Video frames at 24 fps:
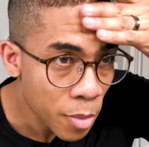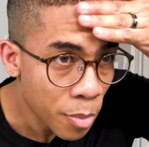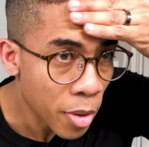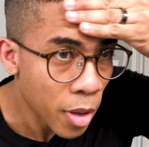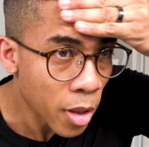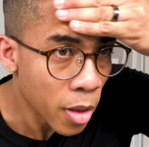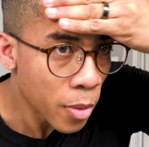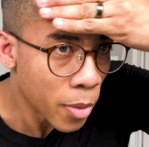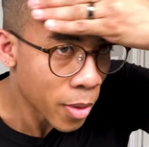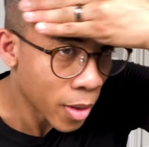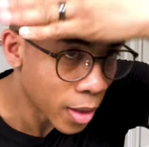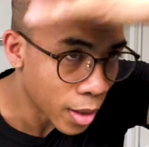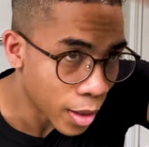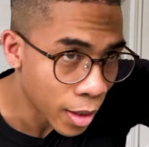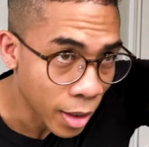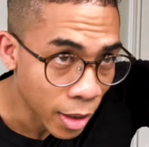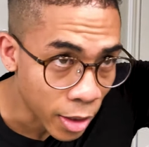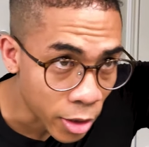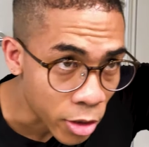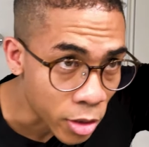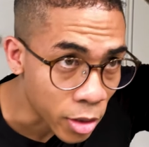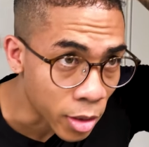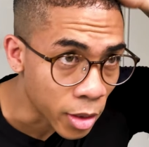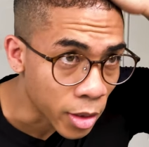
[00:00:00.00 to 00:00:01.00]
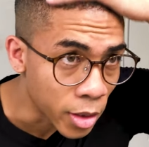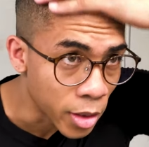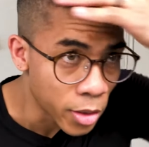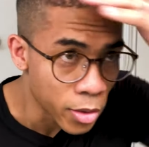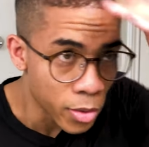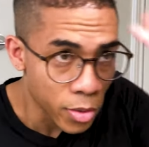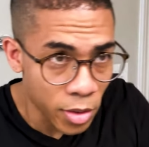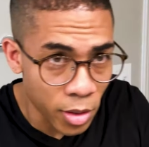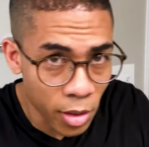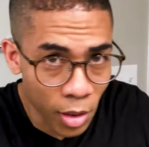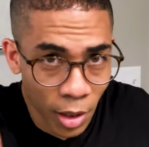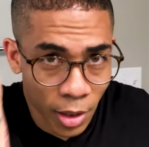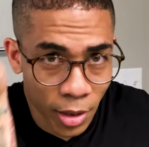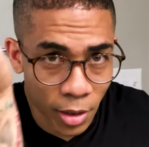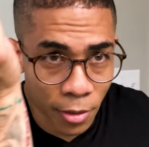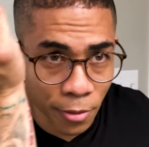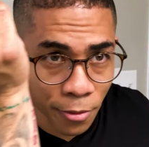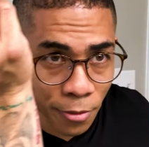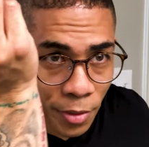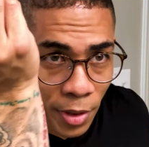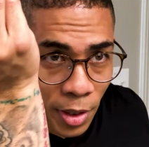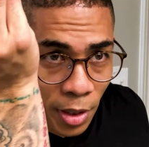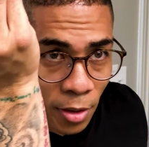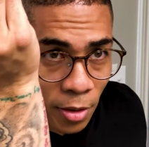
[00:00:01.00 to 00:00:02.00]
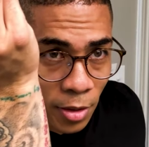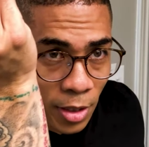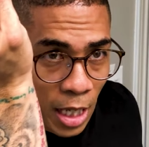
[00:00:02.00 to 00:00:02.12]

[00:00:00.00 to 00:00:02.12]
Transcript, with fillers: the part where I'll actually use like the finger